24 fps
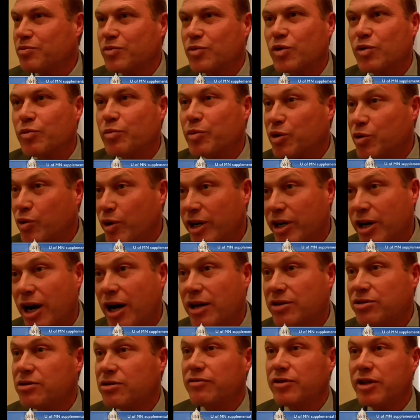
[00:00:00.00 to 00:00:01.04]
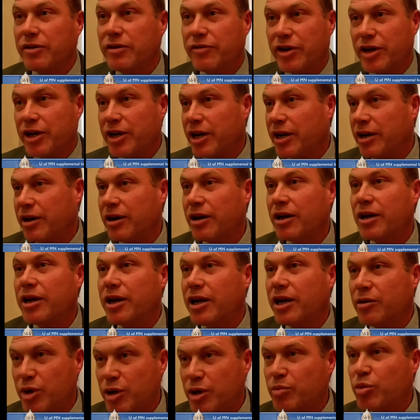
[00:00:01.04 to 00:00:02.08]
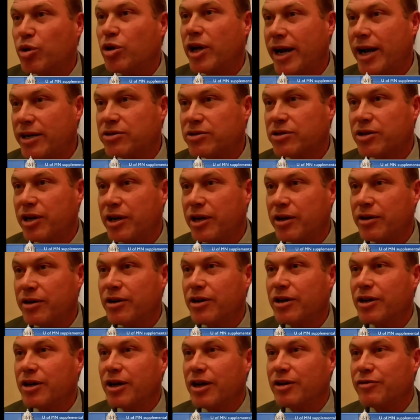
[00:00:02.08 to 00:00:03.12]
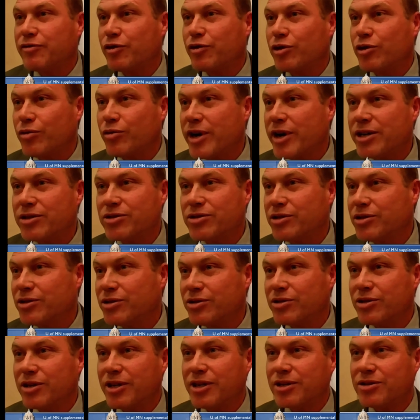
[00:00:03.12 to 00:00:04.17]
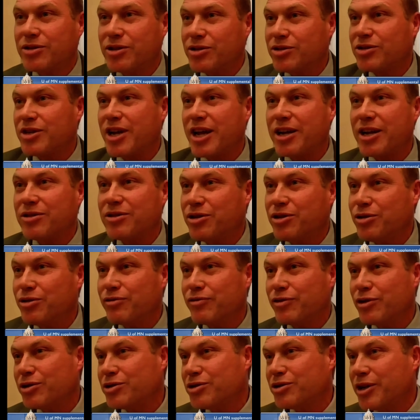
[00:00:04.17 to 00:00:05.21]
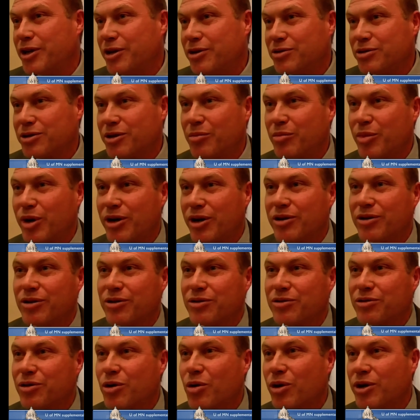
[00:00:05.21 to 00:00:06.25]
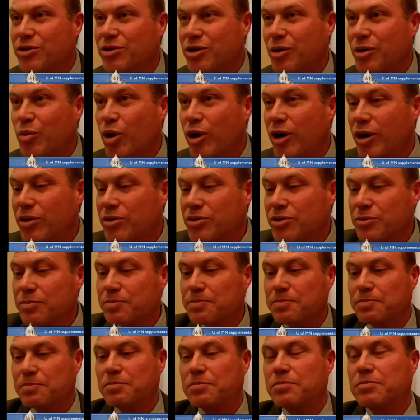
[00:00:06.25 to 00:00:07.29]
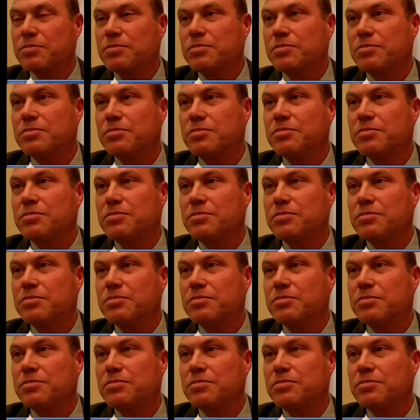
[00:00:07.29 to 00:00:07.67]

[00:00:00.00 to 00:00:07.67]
just as between cost of living and people asking for raises to stay at the university as compared to going somewhere